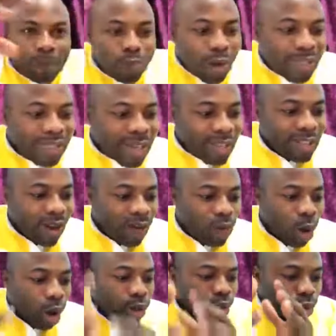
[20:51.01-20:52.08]
presence of
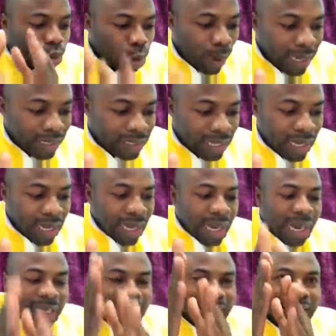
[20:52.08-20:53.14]
God dwelled.
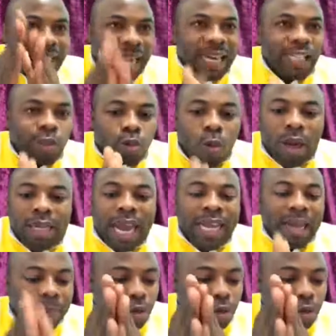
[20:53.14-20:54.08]
And that is what I am